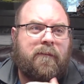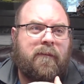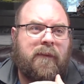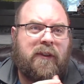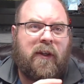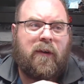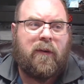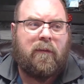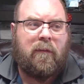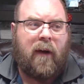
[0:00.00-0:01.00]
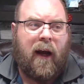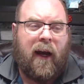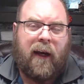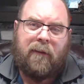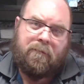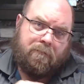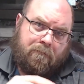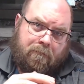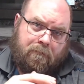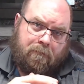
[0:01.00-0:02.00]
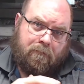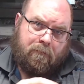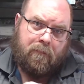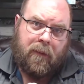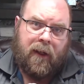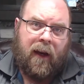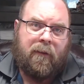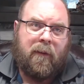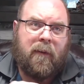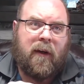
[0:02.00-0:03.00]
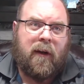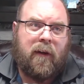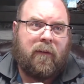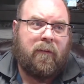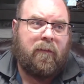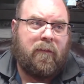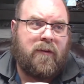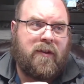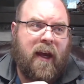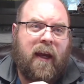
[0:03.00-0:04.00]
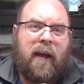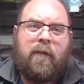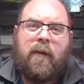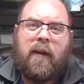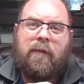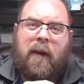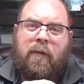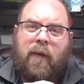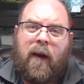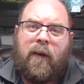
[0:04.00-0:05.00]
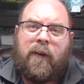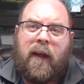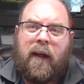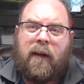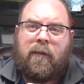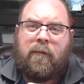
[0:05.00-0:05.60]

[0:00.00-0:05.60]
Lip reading: So I gave them a save, and if they failed, they